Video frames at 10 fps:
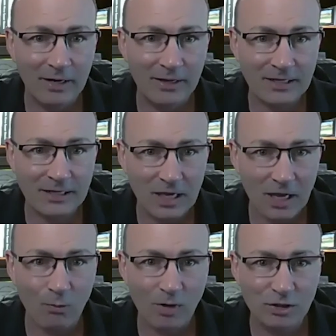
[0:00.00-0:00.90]
And that's
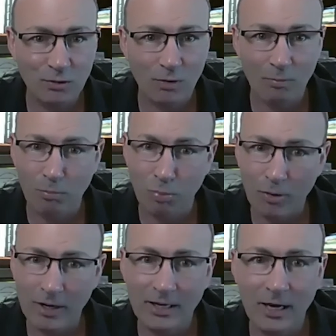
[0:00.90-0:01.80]
kind of what you were
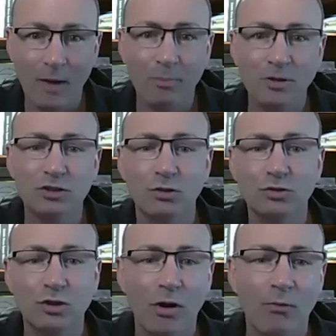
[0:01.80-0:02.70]
bringing up. And so,
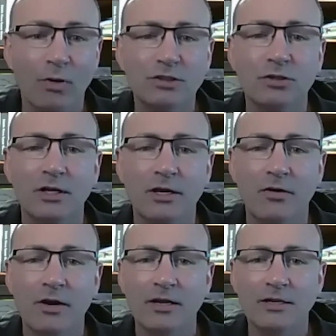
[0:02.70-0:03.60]
Joe, I want you to
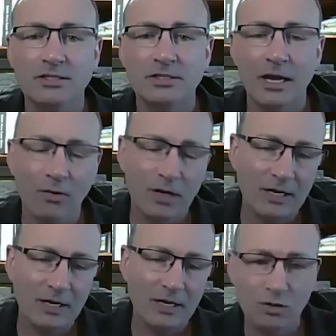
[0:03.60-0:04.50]
enter in and say,
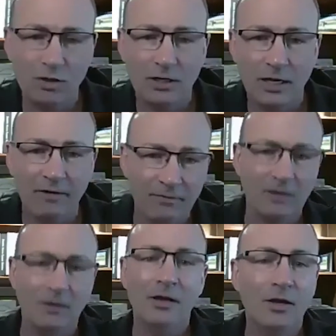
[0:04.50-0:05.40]
okay, so you
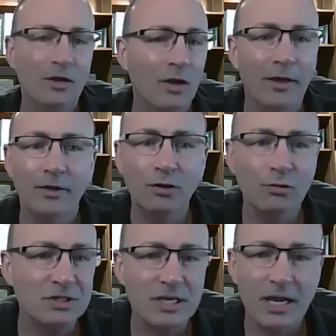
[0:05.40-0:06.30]

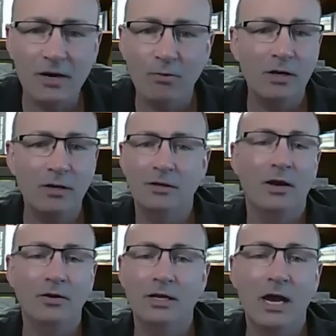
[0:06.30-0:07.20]
and Sandra,
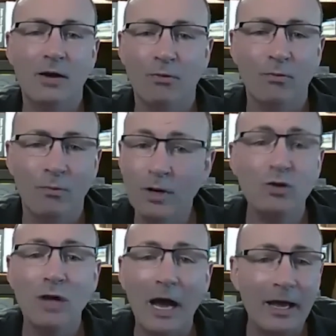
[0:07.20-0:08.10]
you got
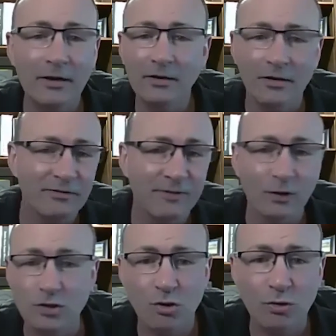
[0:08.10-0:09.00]
reunited, and it
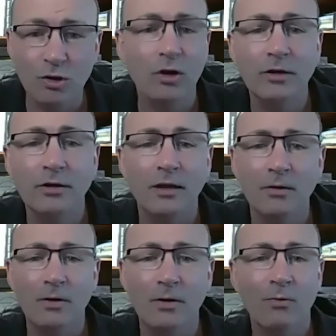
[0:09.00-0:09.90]
felt so good. And
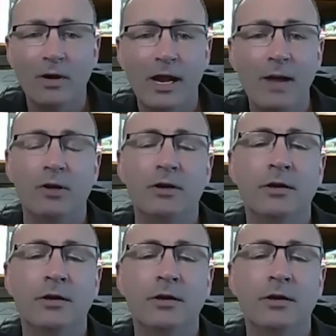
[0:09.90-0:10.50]
then what happened?